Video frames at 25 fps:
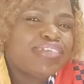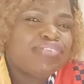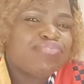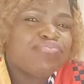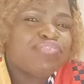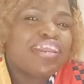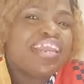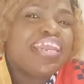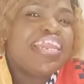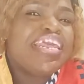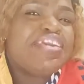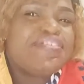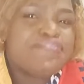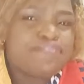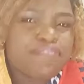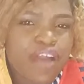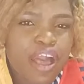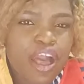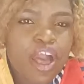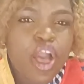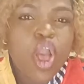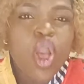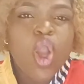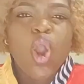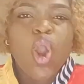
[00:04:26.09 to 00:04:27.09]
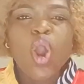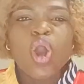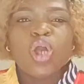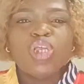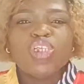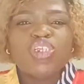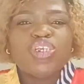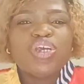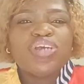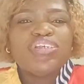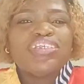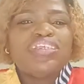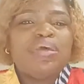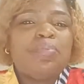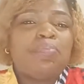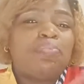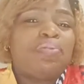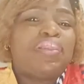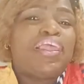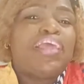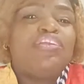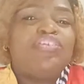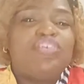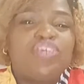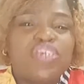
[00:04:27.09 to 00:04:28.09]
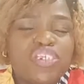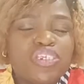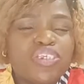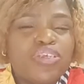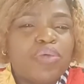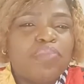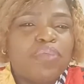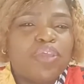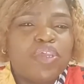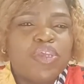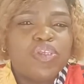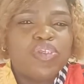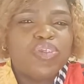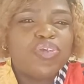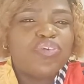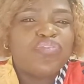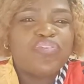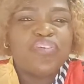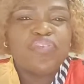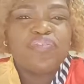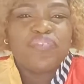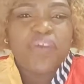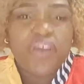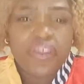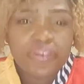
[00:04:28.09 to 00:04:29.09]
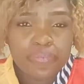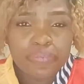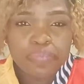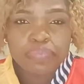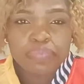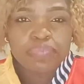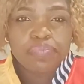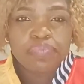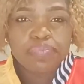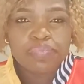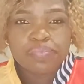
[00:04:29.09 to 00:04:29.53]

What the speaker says: reliever, or just something you do for fun.